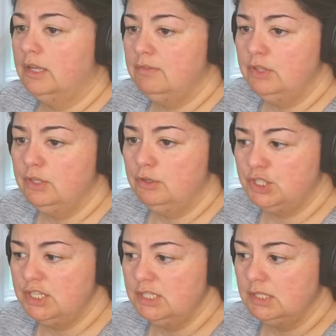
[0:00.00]
Even though
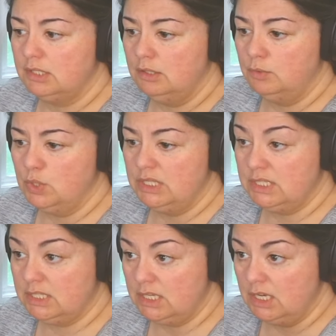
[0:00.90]
she's the one
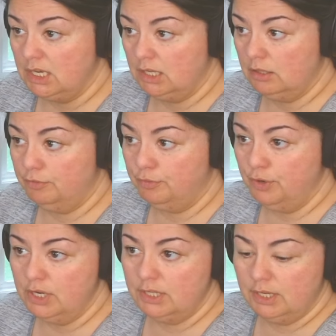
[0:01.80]
singing the front,